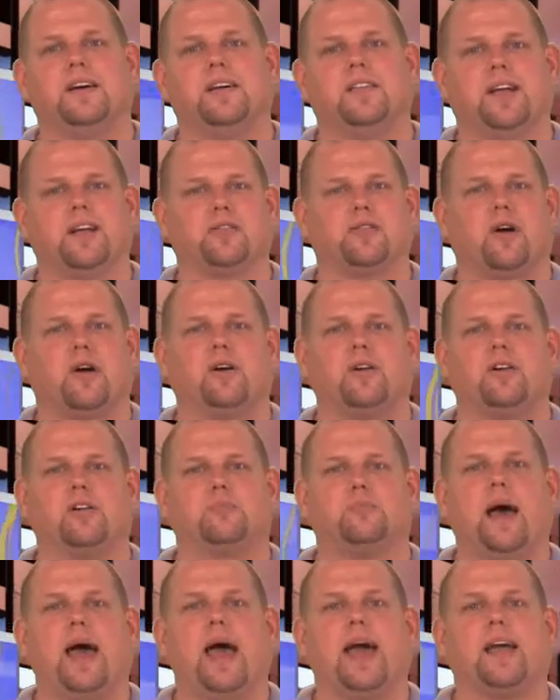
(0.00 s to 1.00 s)
That's our
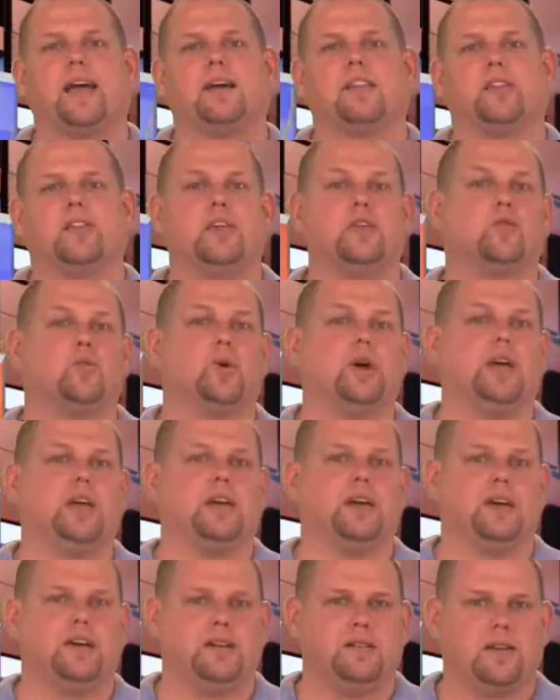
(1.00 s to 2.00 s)
look back at this
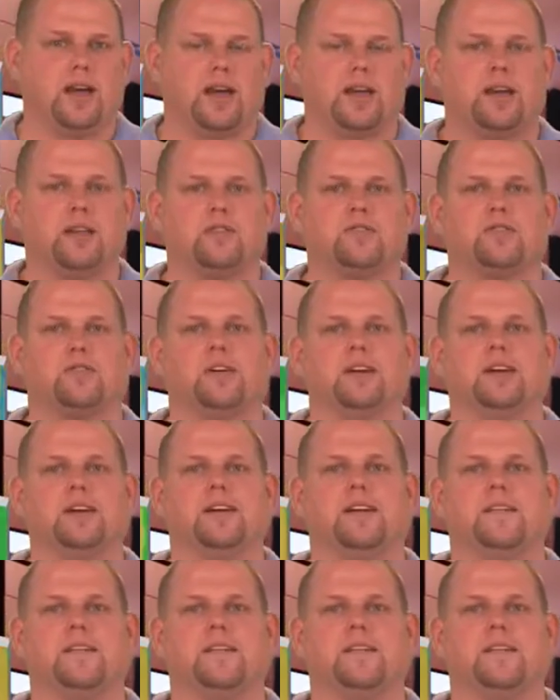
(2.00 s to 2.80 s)
week in tech history.